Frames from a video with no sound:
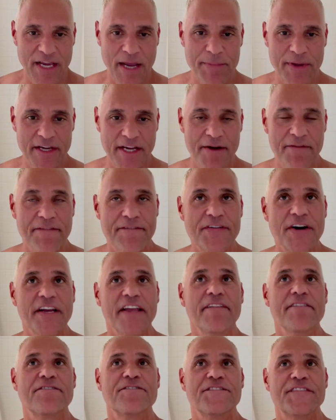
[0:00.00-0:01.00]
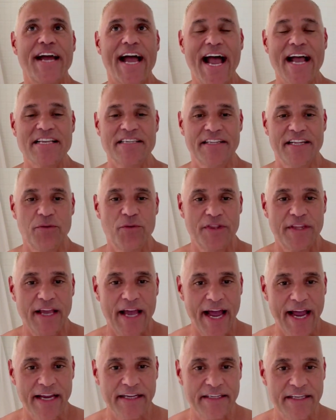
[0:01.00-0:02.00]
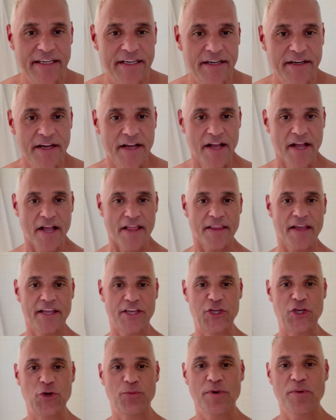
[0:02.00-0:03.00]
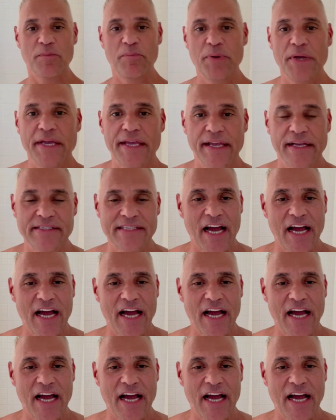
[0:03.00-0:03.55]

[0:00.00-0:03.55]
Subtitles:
I've become fucking fascinated with the idea that human beings,